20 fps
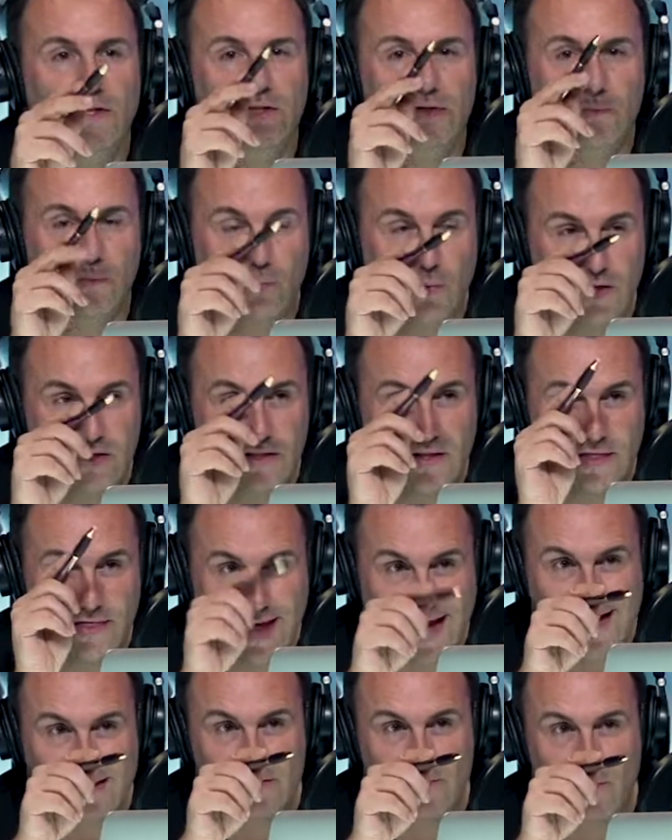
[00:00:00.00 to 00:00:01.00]
which which
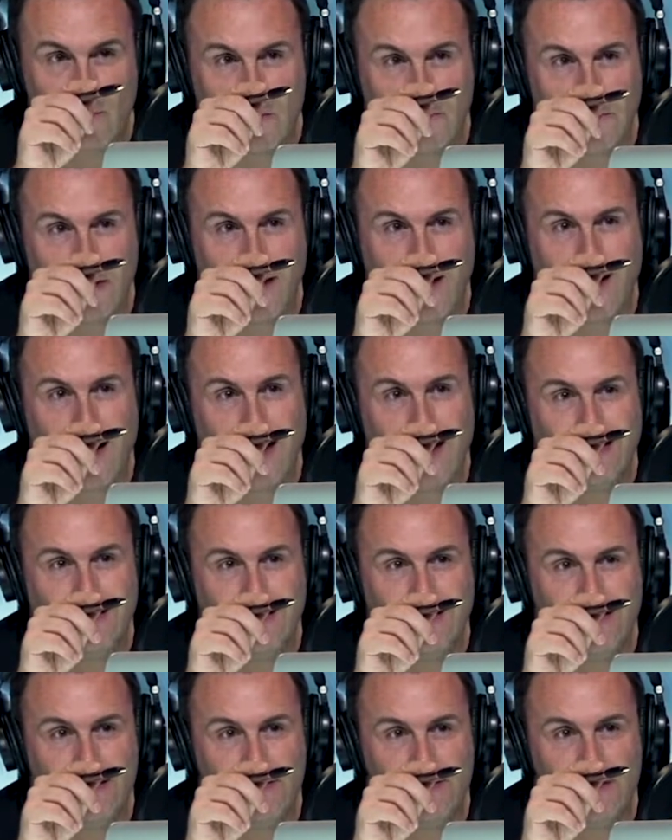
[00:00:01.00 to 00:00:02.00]
that's where my
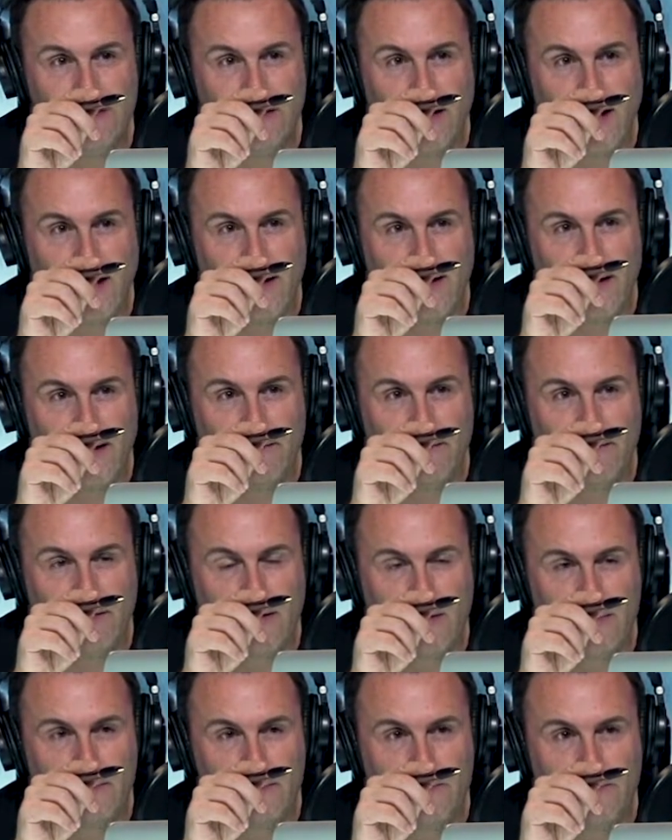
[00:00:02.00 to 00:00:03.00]
idgaf
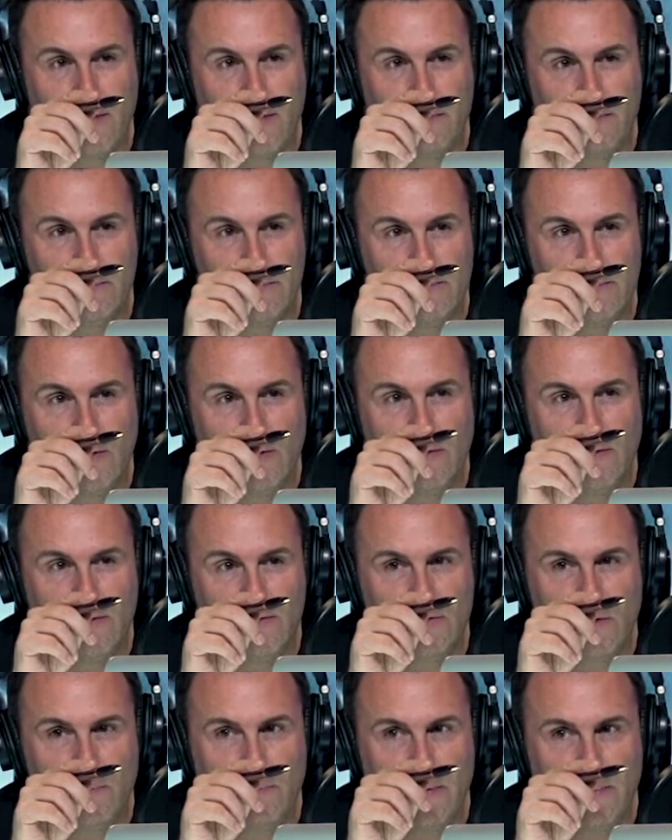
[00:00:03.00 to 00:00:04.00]
comes from so
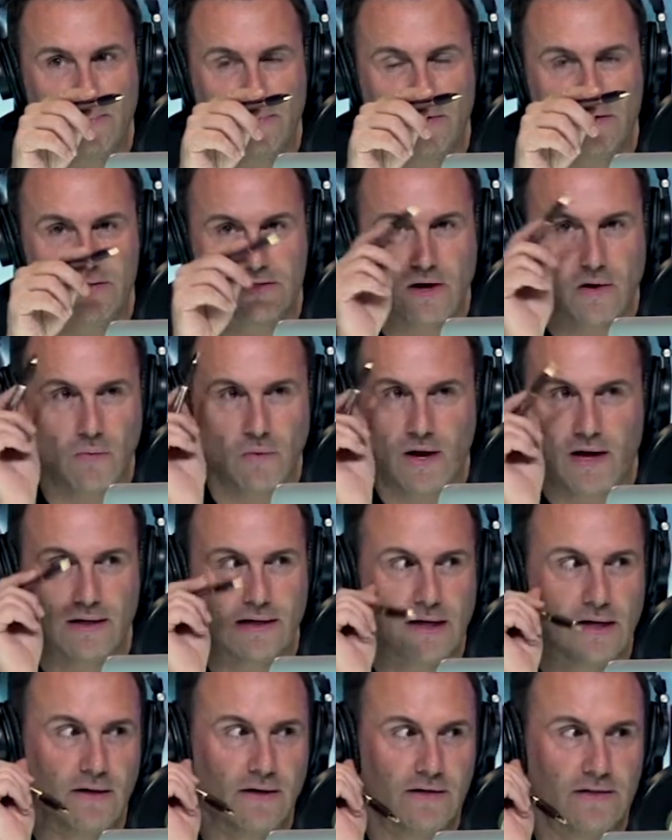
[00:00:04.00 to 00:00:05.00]
so people because i'll
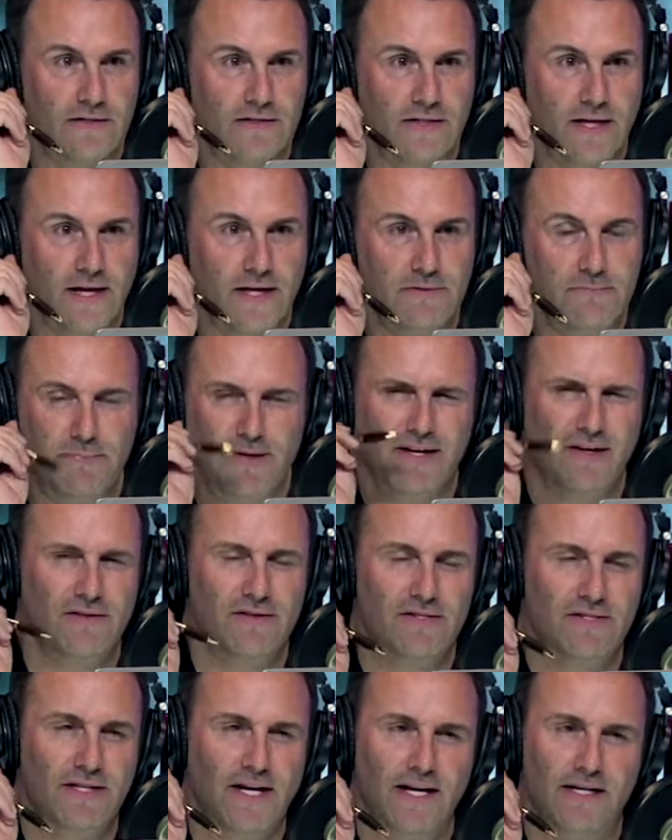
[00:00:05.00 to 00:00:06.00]
walk out on a stage
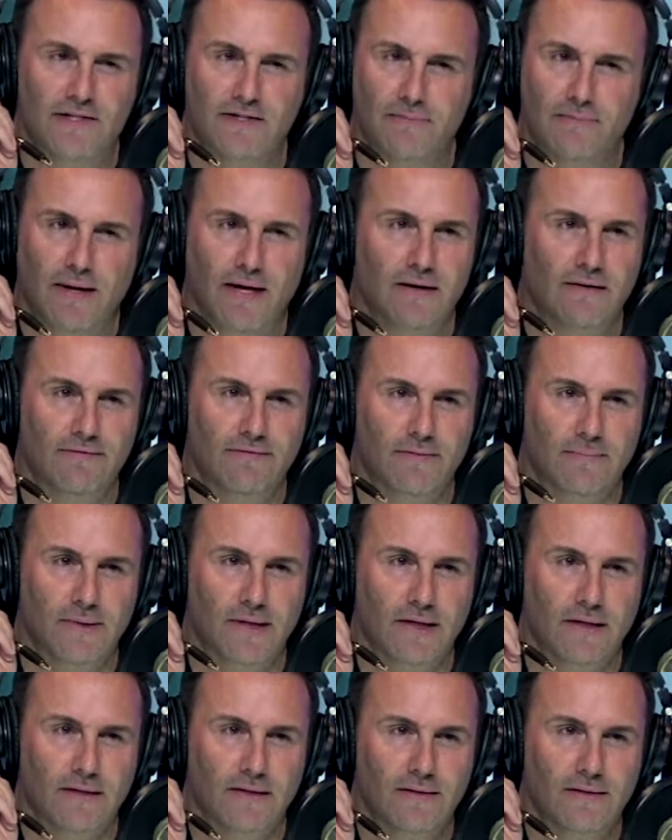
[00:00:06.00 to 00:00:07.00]
bigger the stage the better for
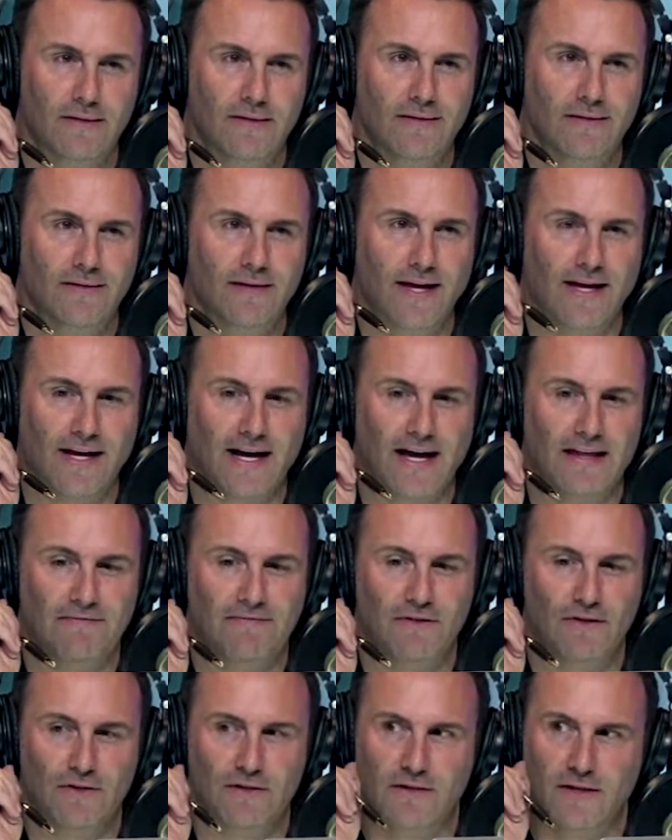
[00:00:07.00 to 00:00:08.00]
me like I
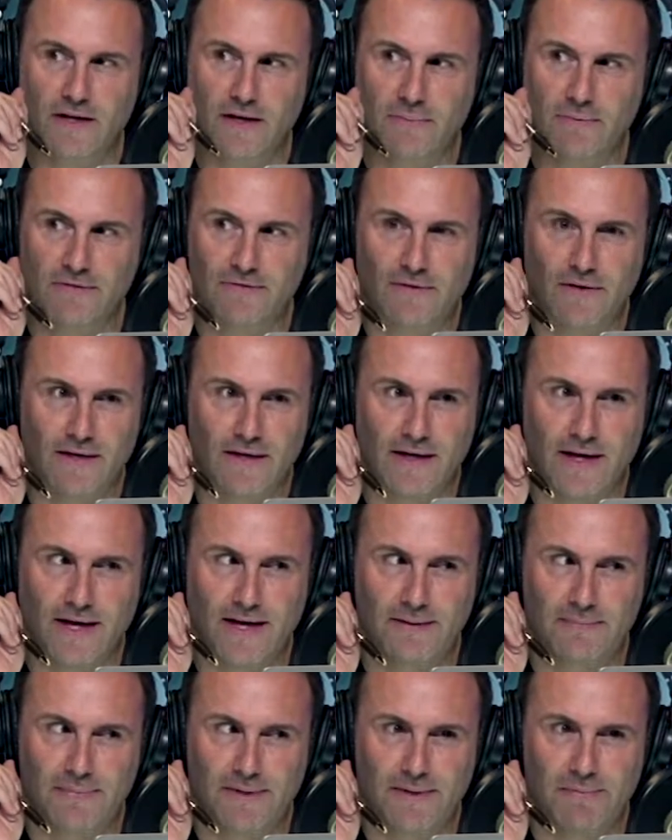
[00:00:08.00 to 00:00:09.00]
feel dumb in front of
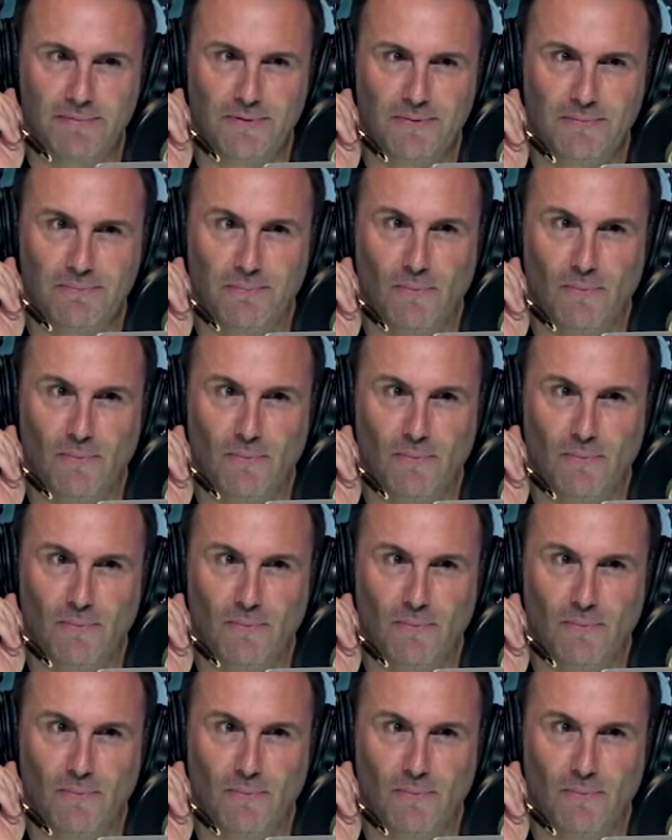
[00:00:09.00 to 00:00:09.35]
nine people